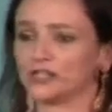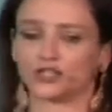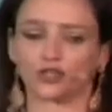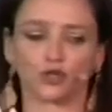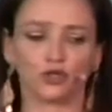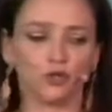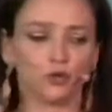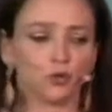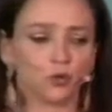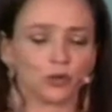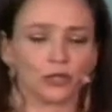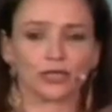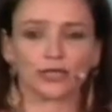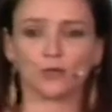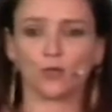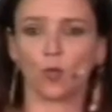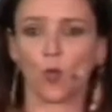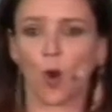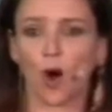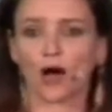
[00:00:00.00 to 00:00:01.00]
So you really
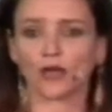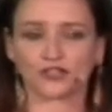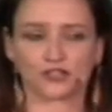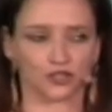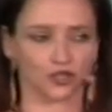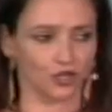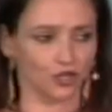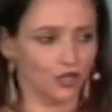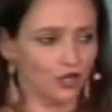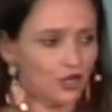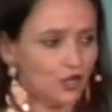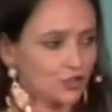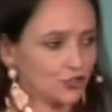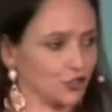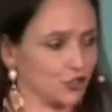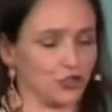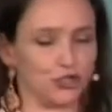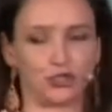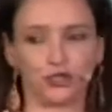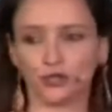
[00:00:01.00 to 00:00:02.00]
want to,
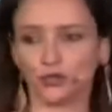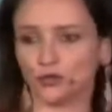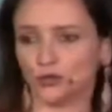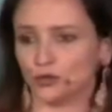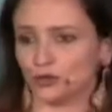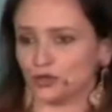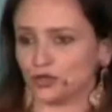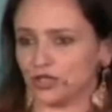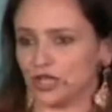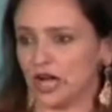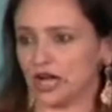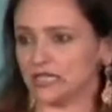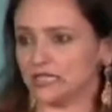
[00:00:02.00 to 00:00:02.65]
to use the